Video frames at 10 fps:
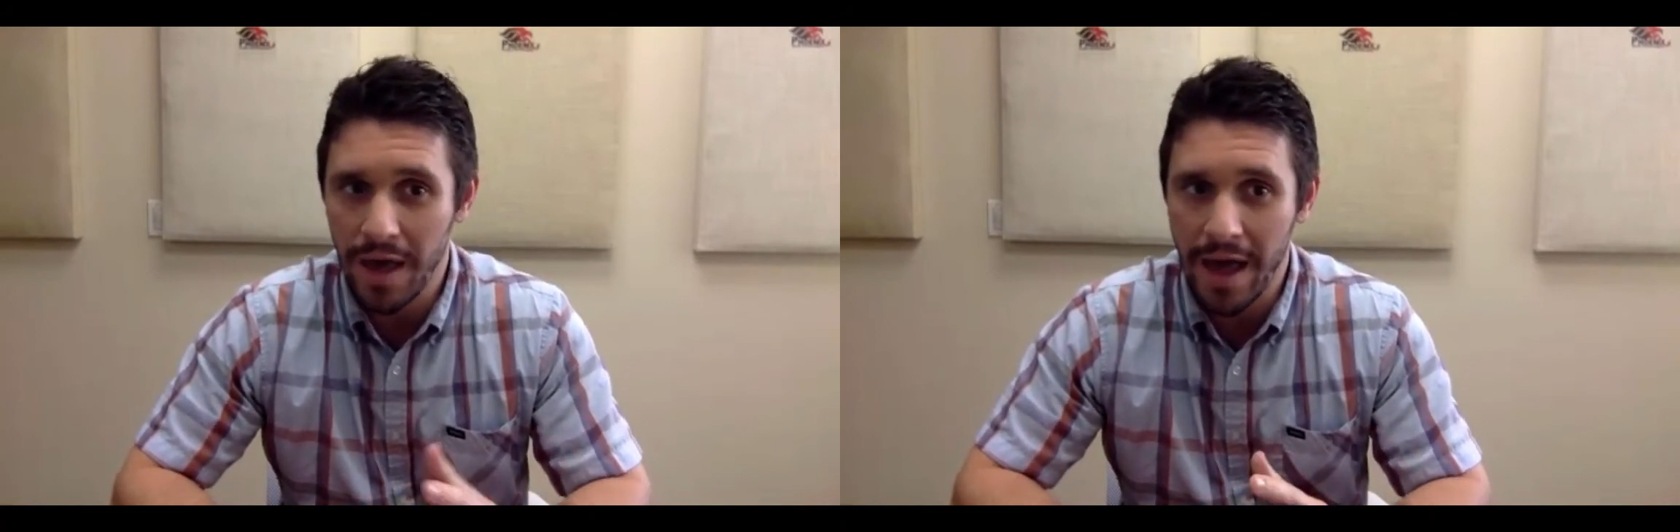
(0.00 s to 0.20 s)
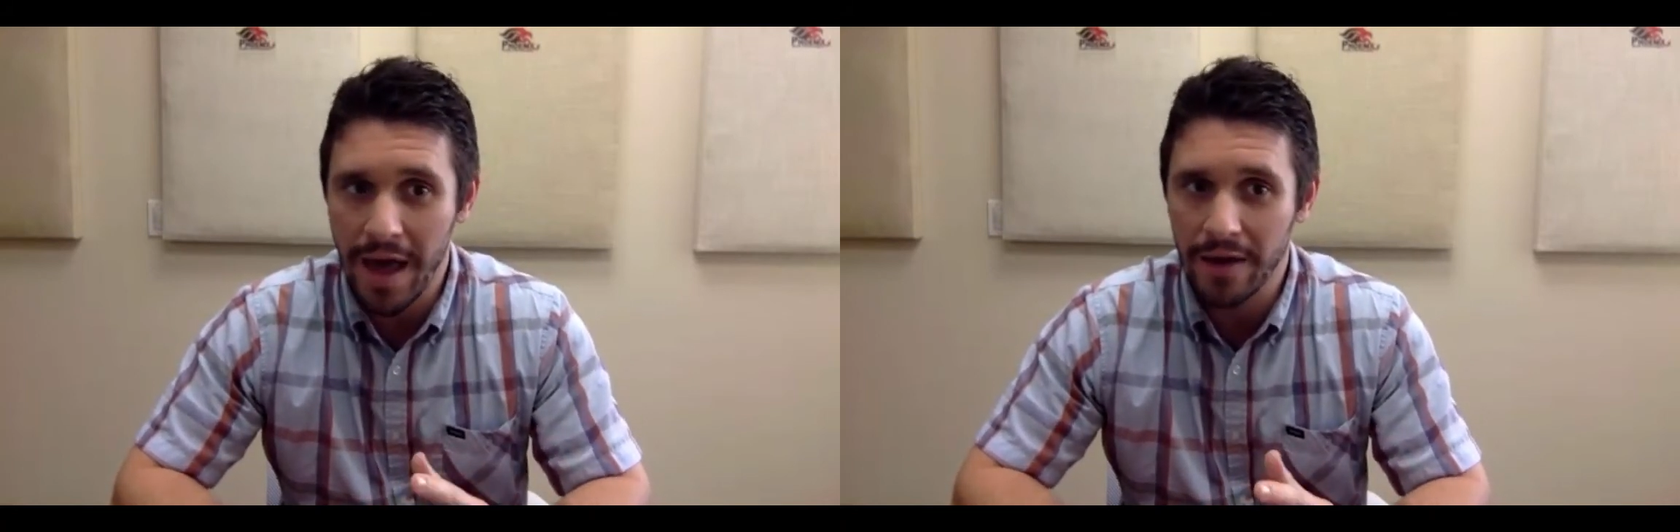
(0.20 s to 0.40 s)

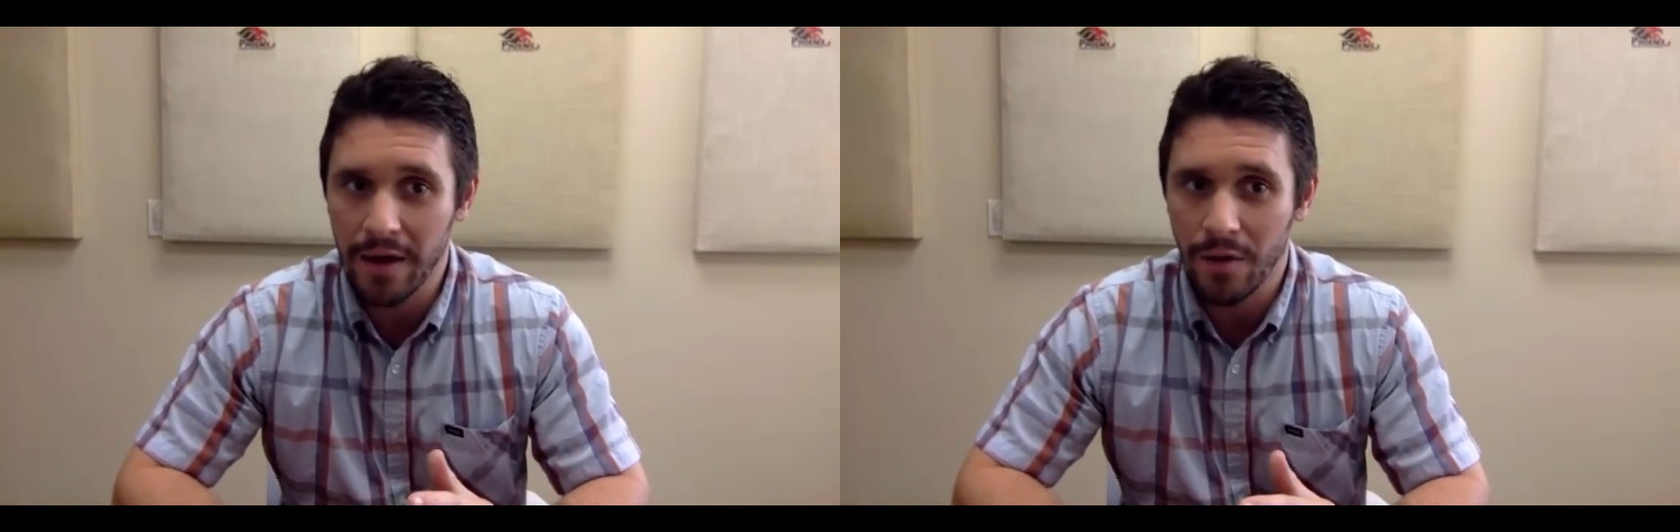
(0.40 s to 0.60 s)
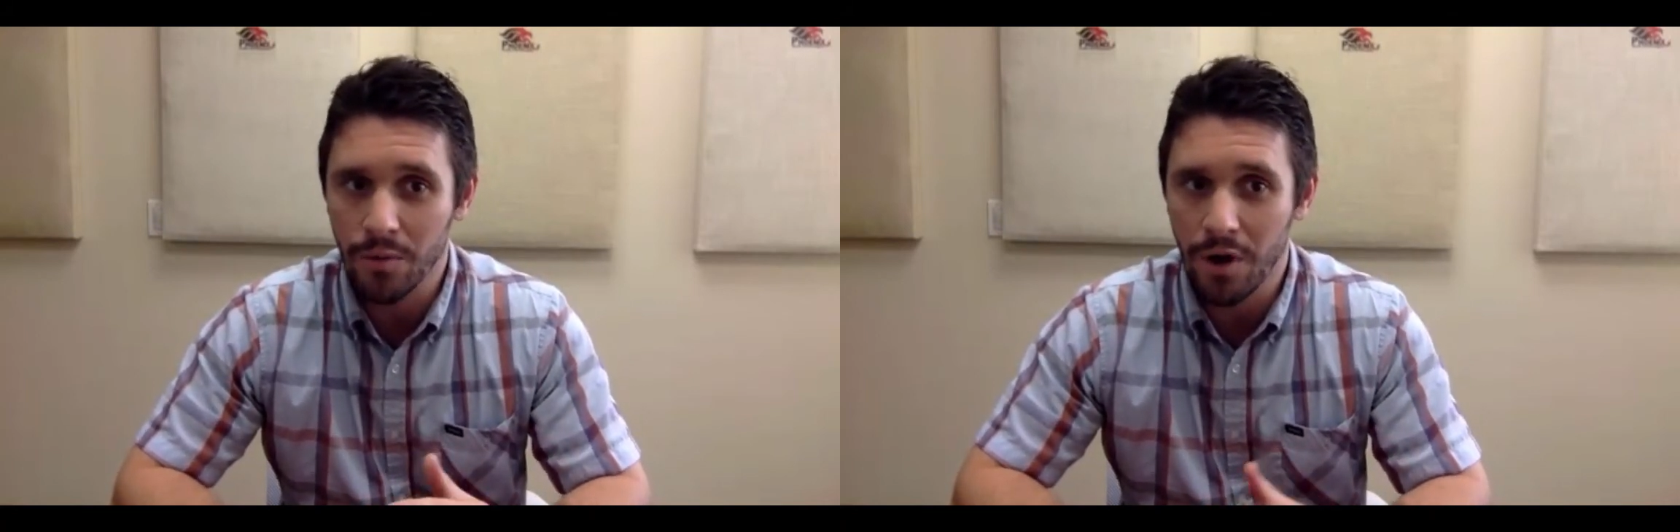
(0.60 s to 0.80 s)
to add
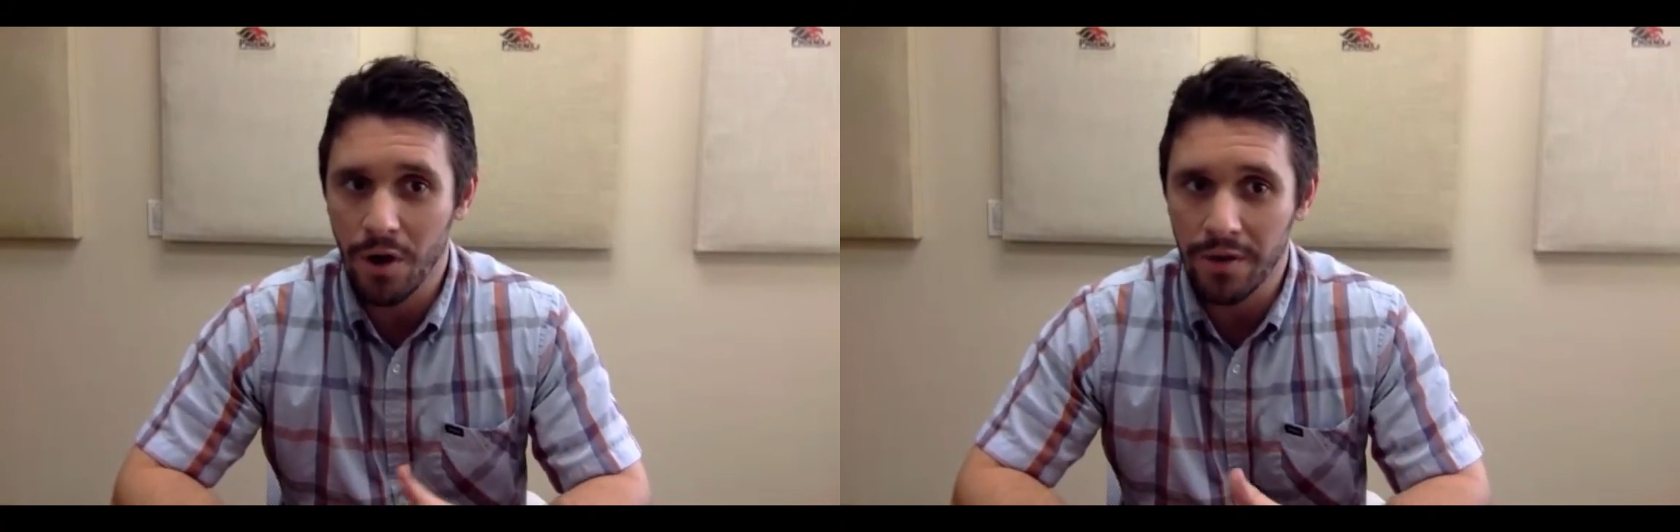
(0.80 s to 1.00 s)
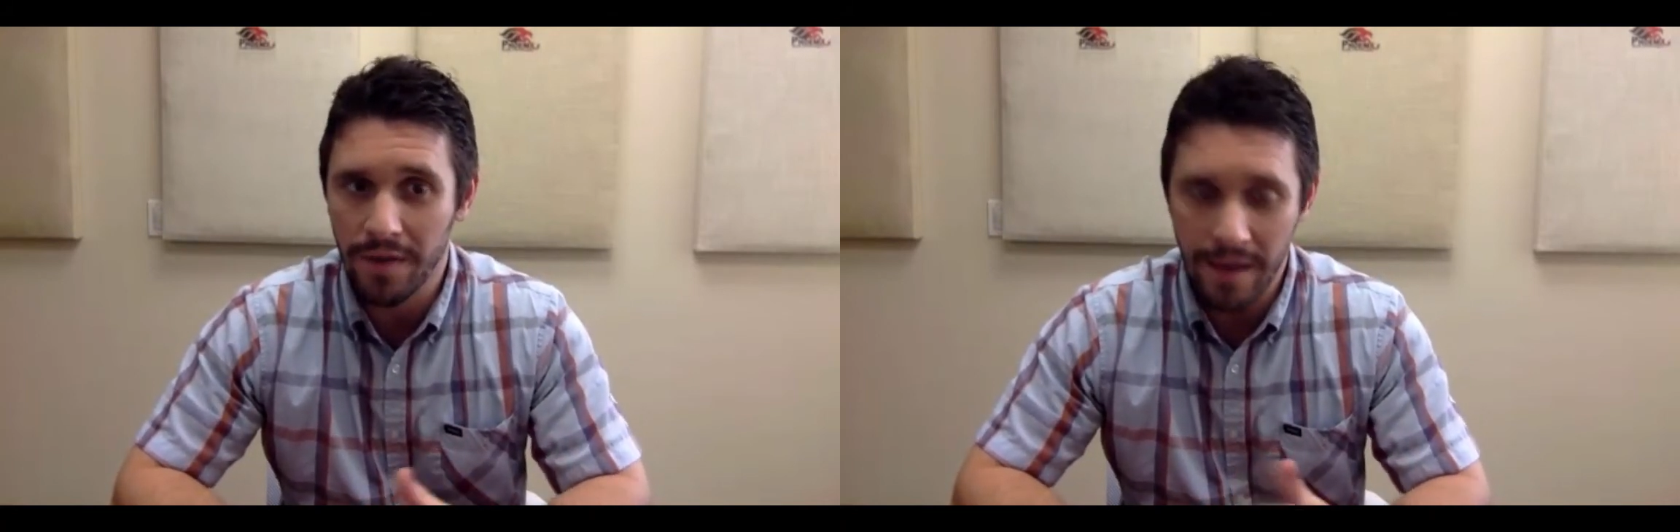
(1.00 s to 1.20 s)
uh,
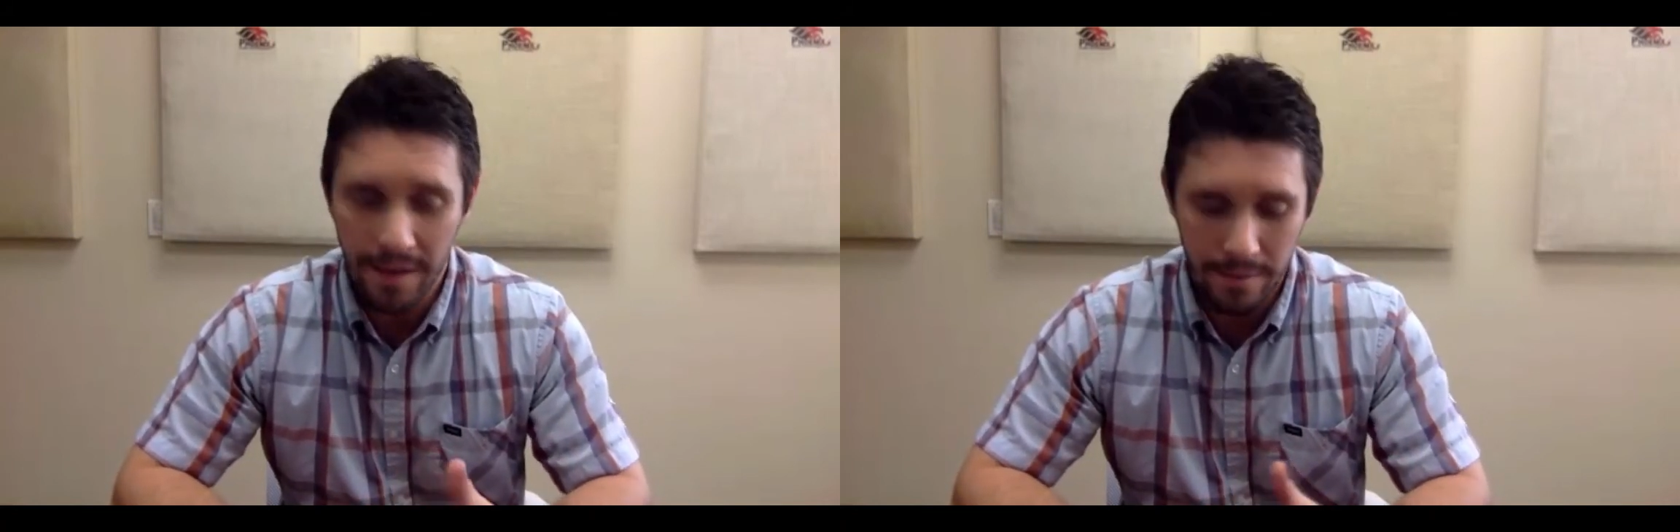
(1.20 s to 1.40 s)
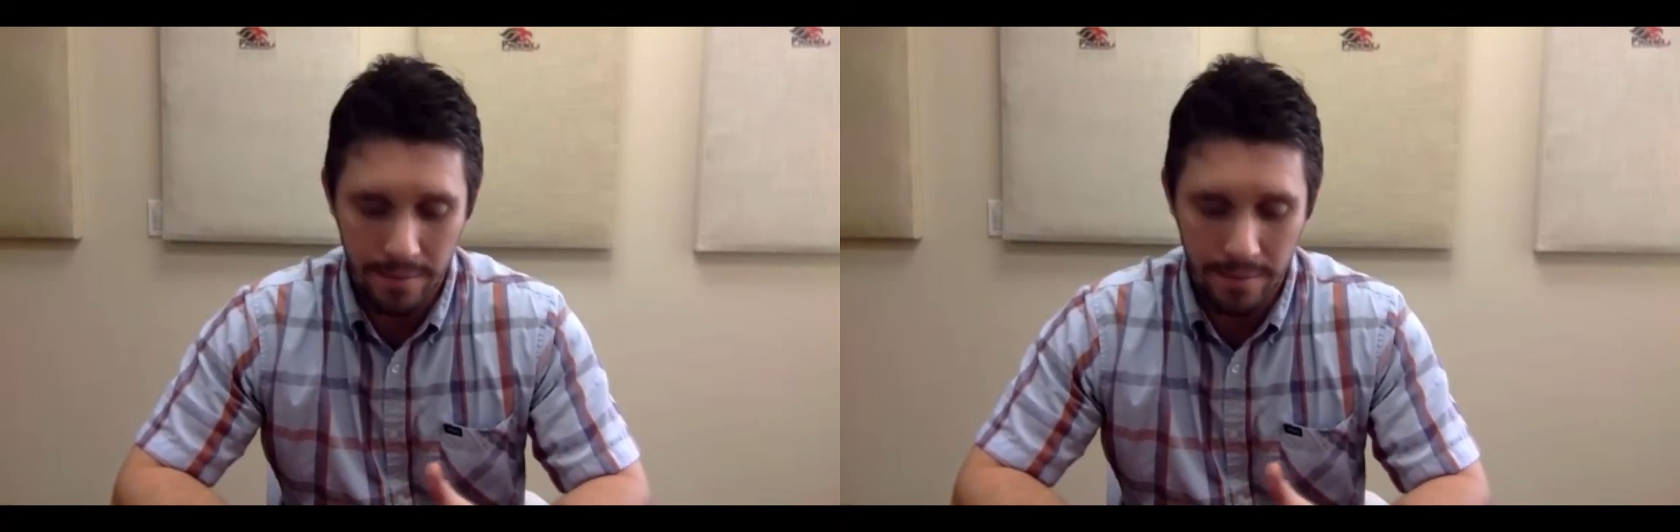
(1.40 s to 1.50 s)
regarding that?